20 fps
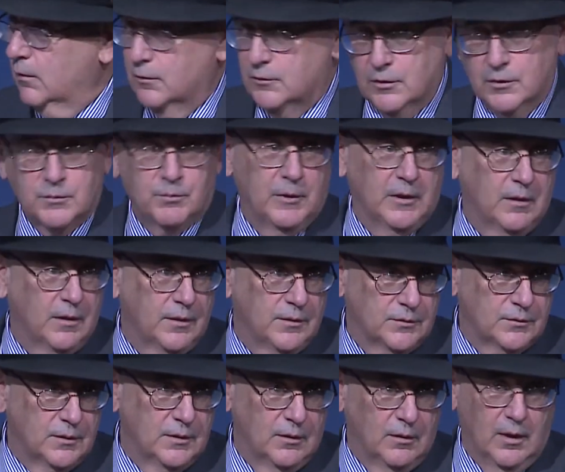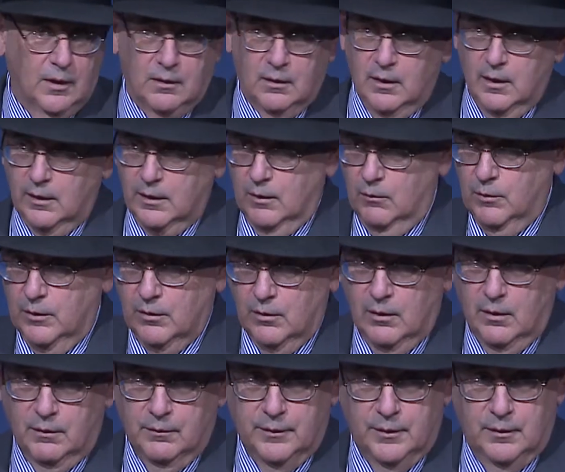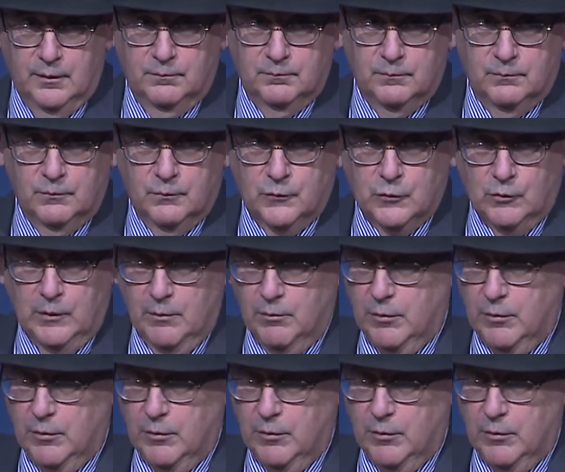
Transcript: just because he got lucky with all the 3